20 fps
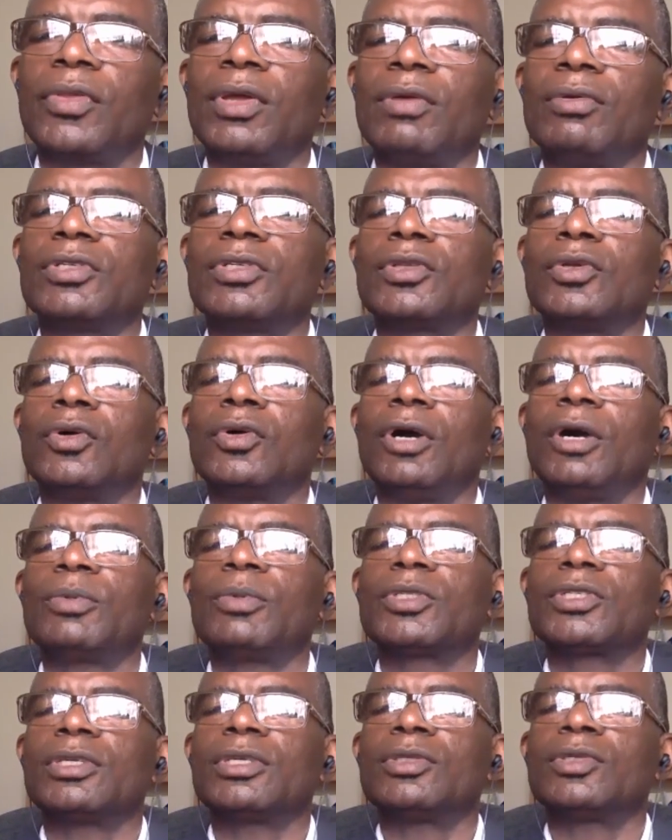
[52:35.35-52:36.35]
There is no
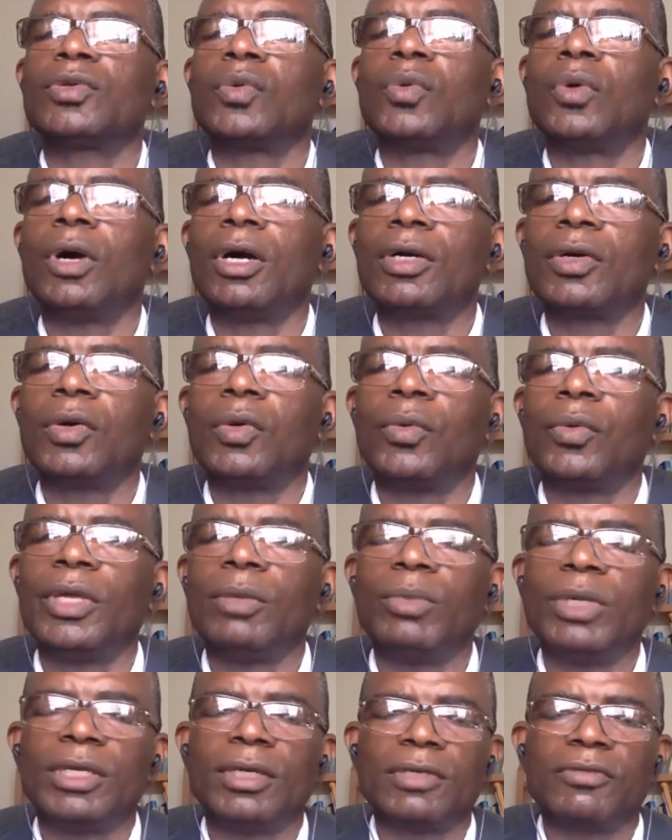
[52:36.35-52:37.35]
option to walk away
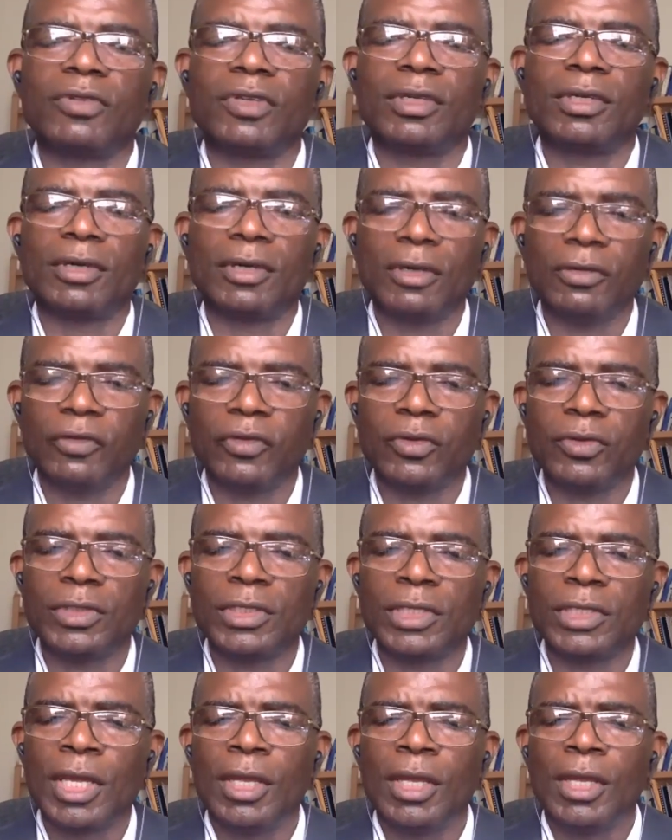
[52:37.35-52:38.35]
because of the curfews.